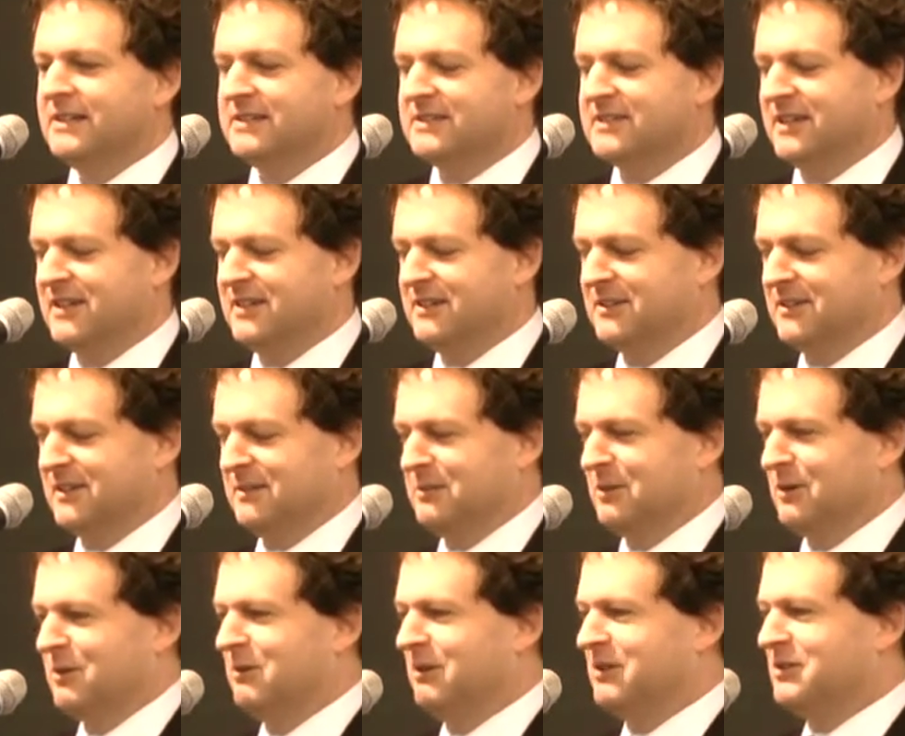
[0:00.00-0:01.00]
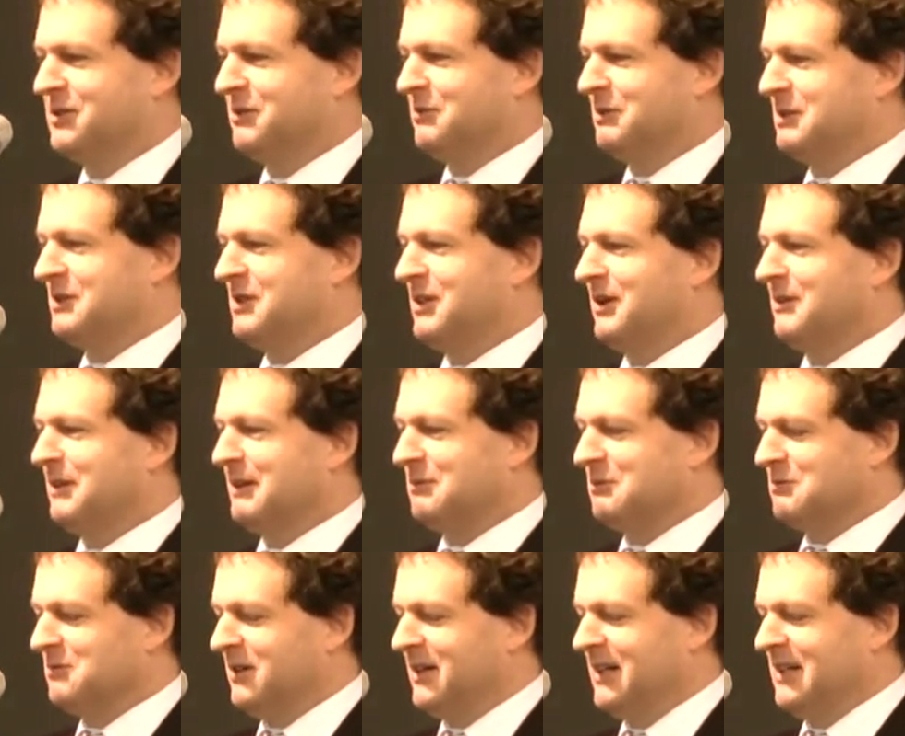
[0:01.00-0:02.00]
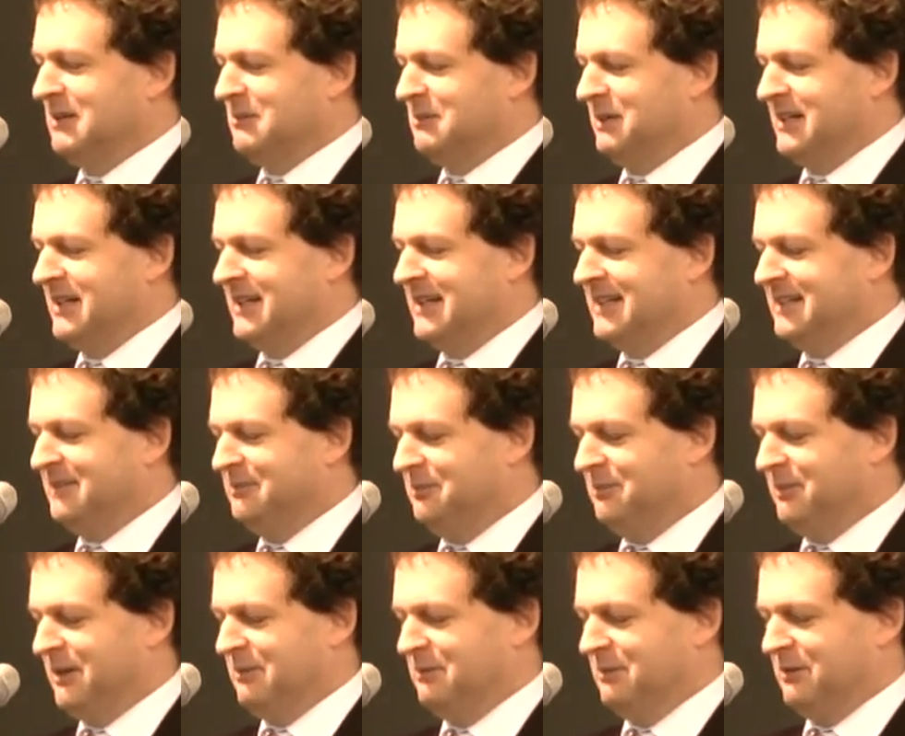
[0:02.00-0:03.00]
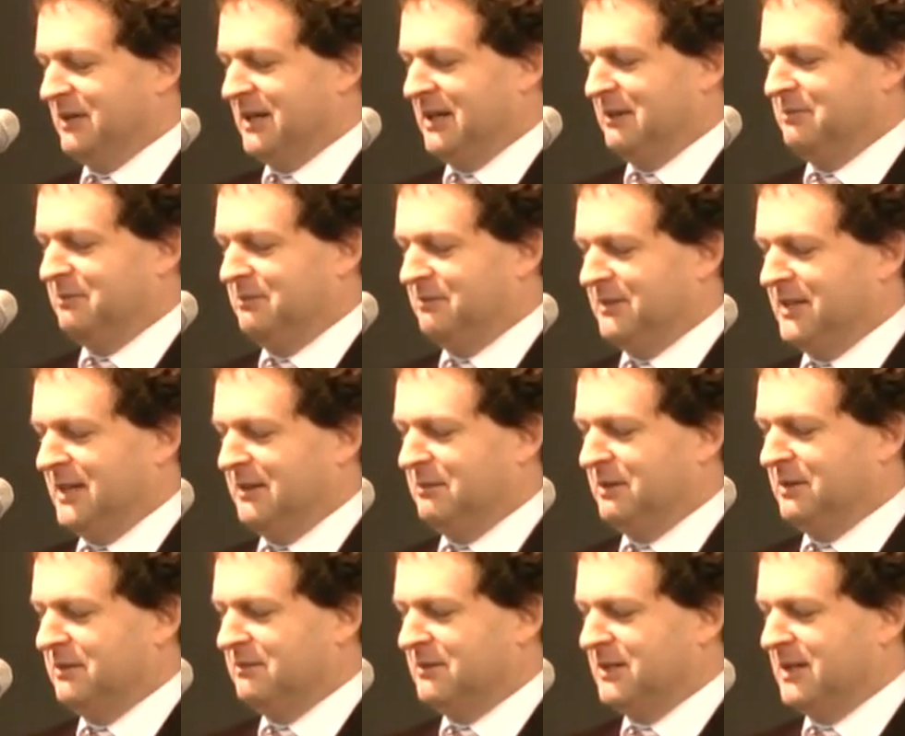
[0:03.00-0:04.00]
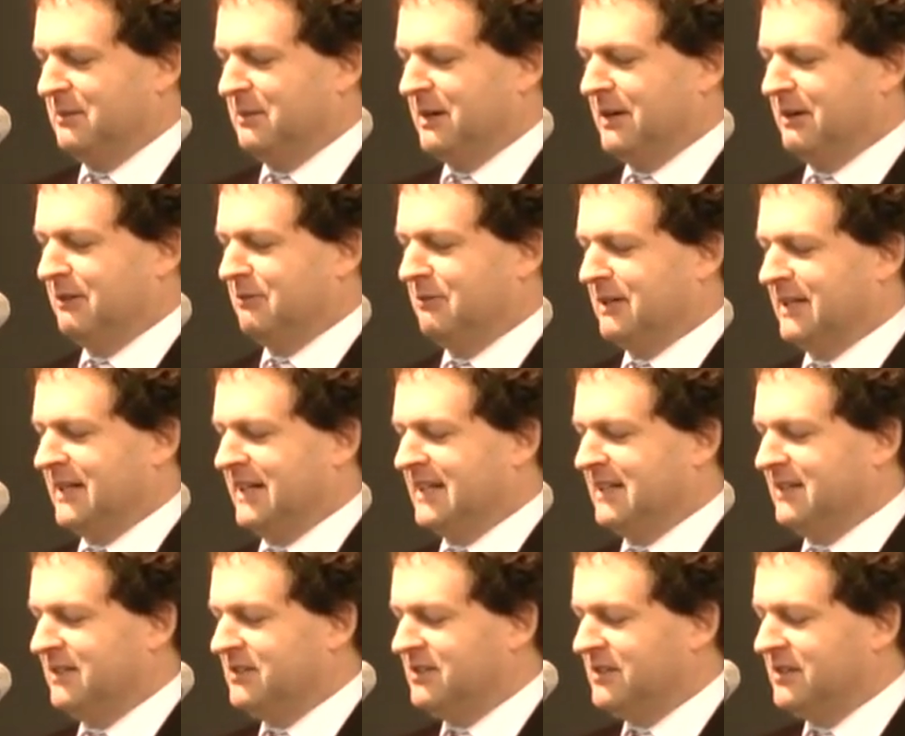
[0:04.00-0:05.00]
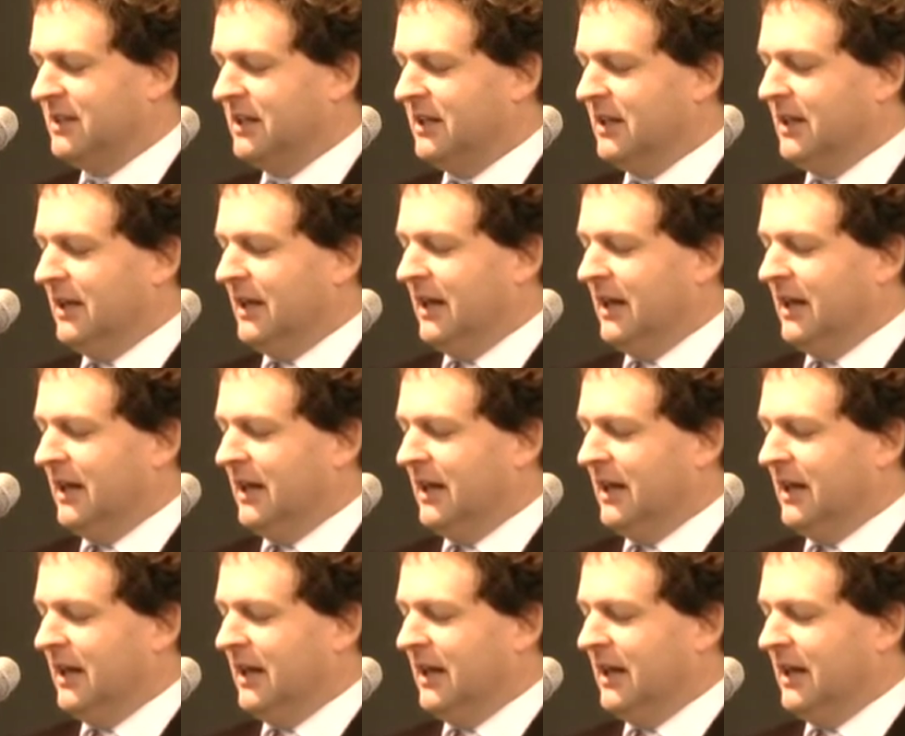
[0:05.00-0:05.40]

So I'm not quite sure what time they were right, but uh, but we'll keep keep keep going regardless.